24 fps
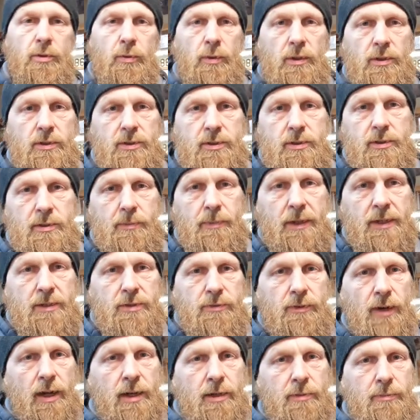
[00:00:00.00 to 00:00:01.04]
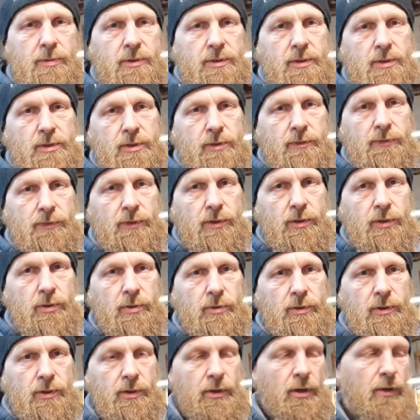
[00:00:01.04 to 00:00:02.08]
to where it's the best riding position for
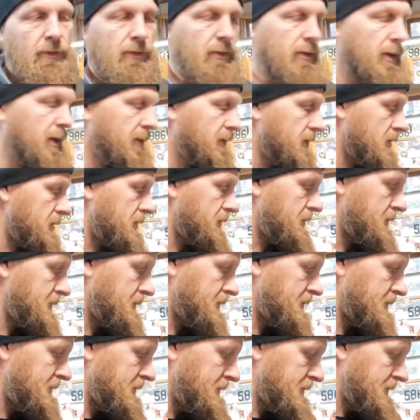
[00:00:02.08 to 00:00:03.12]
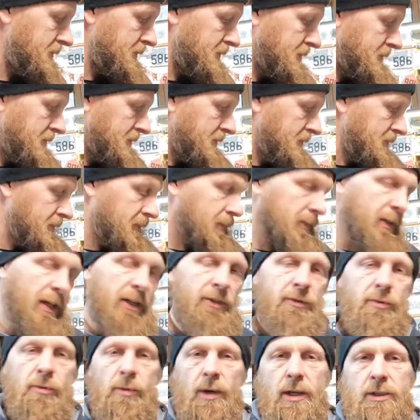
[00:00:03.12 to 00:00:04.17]
you and your comfort level.
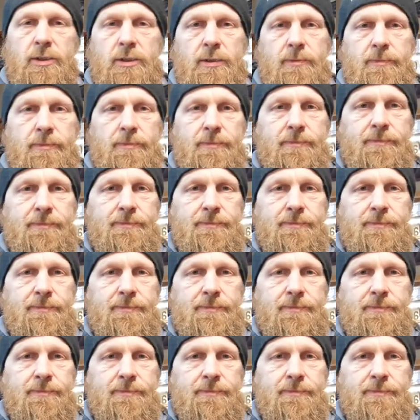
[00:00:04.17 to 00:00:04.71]
Thanks for watching.